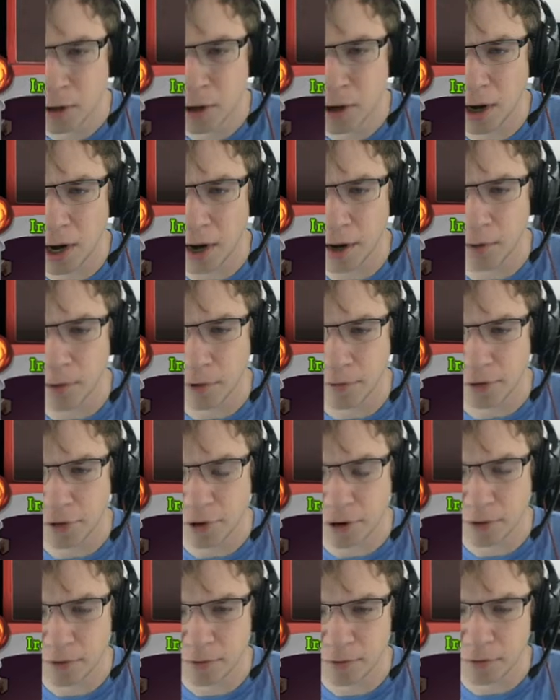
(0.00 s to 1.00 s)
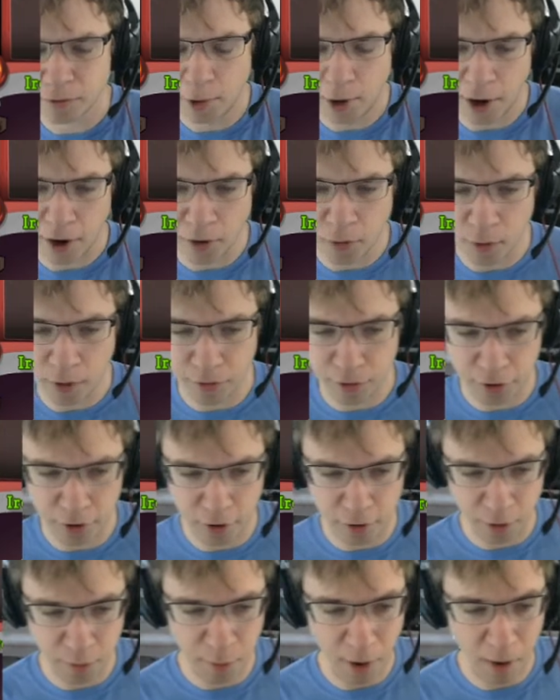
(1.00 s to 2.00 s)
Iron Waves a turn. 4 Iron Waves a
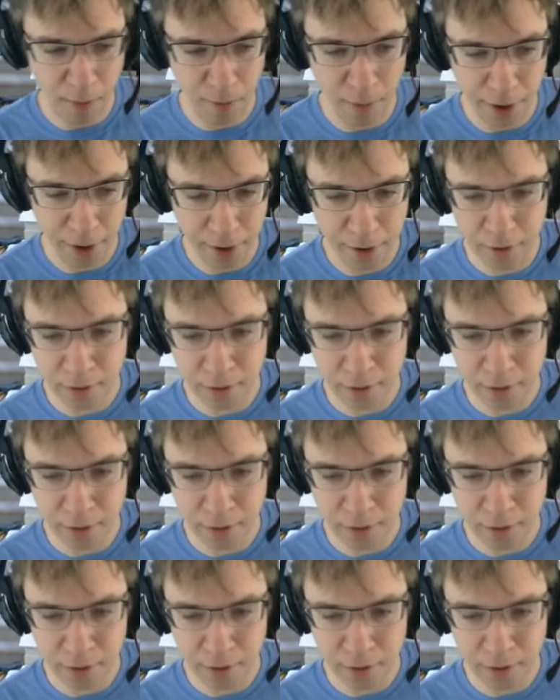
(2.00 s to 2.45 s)
turn is probably